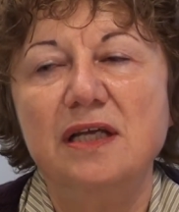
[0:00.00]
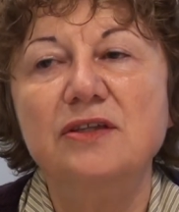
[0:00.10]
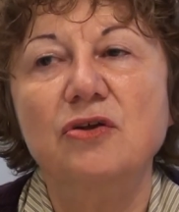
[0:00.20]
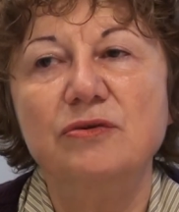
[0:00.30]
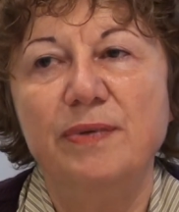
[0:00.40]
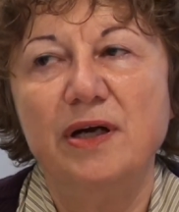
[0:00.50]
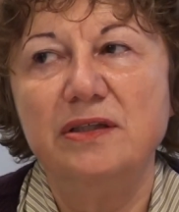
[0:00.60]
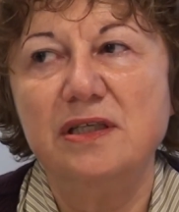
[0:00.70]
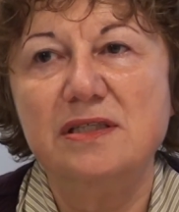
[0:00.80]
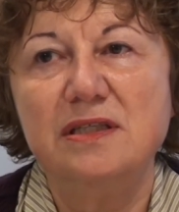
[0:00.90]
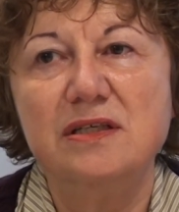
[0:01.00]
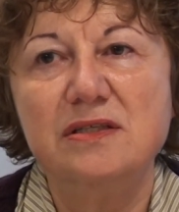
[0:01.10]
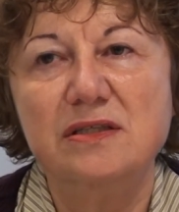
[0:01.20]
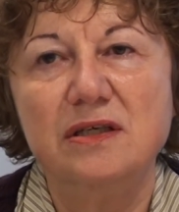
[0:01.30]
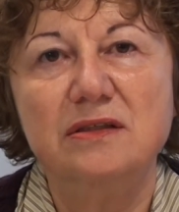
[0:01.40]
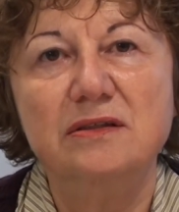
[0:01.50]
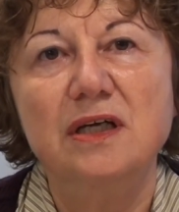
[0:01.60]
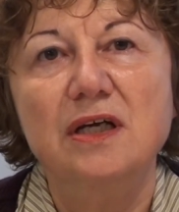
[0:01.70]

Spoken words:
and non-parties concerned